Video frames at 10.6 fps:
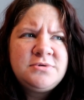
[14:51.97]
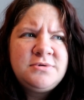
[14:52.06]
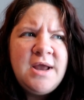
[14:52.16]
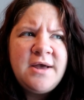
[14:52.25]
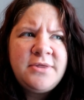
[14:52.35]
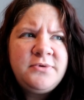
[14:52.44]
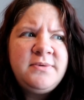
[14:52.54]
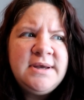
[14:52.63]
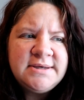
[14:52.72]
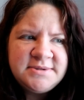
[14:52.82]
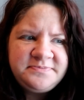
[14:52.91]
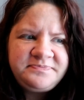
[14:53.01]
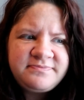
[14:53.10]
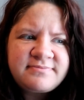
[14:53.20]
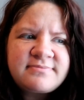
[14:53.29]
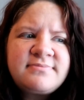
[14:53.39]
yeah, 3 weeks.
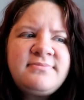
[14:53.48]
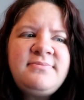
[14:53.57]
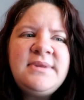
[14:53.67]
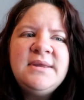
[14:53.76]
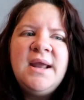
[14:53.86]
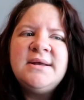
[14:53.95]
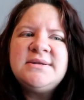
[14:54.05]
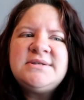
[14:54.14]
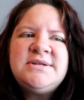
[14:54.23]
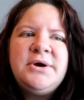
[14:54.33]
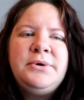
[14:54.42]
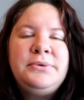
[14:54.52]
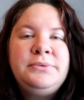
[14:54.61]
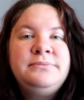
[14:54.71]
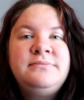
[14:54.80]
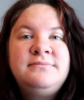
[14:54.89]
And so